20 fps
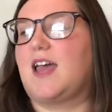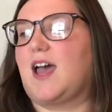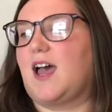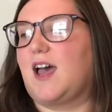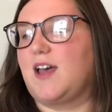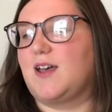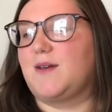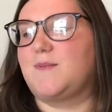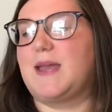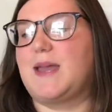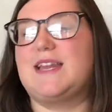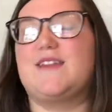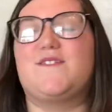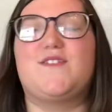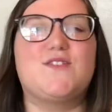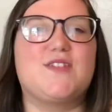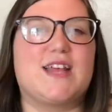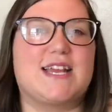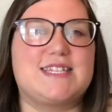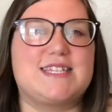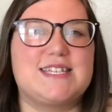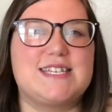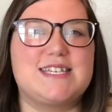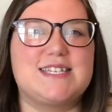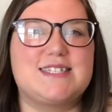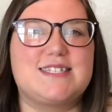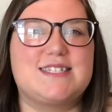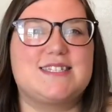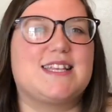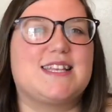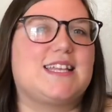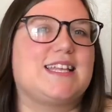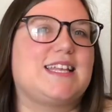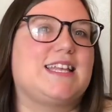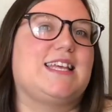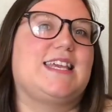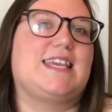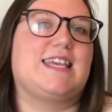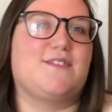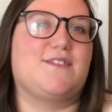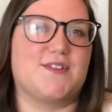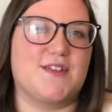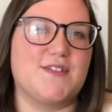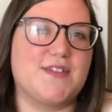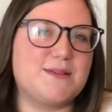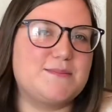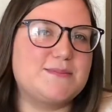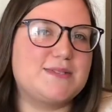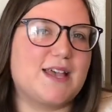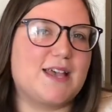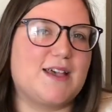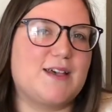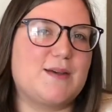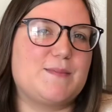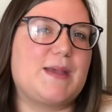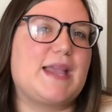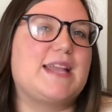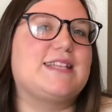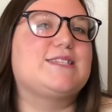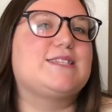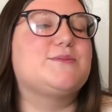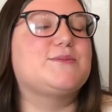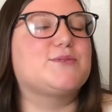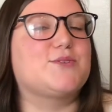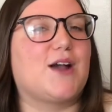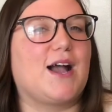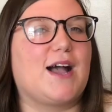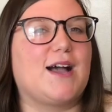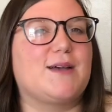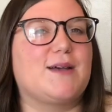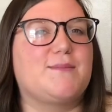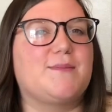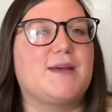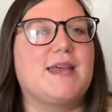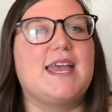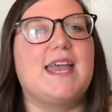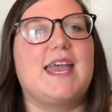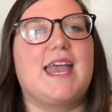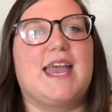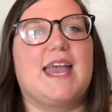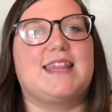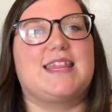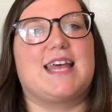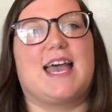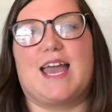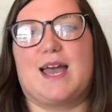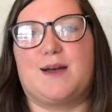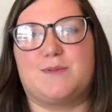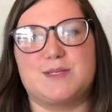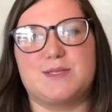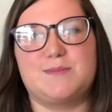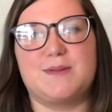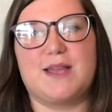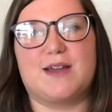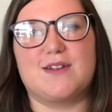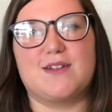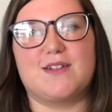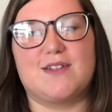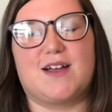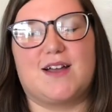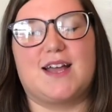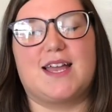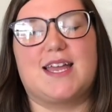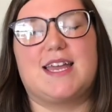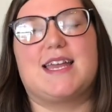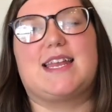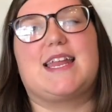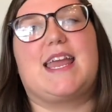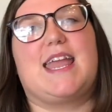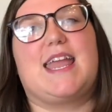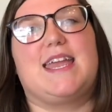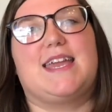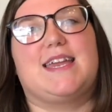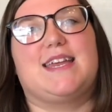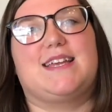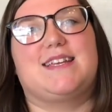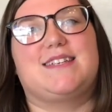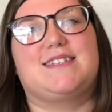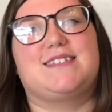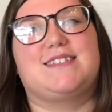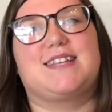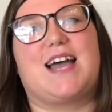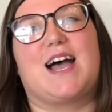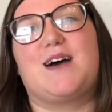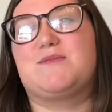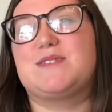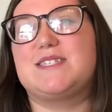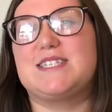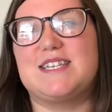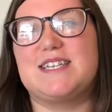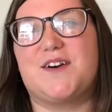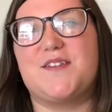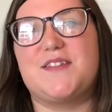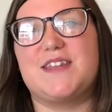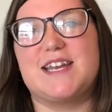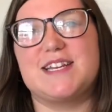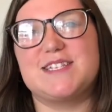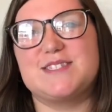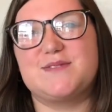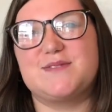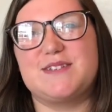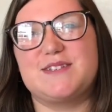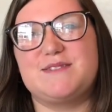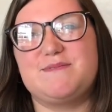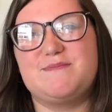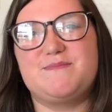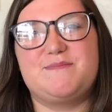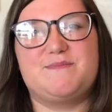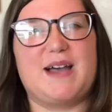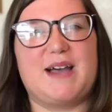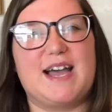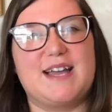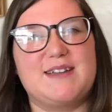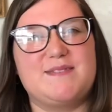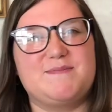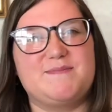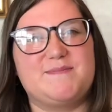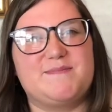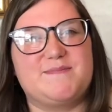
And if you like this, give it a thumbs up and subscribe. That helps me out a lot, and I will see y'all in the next one. Bye.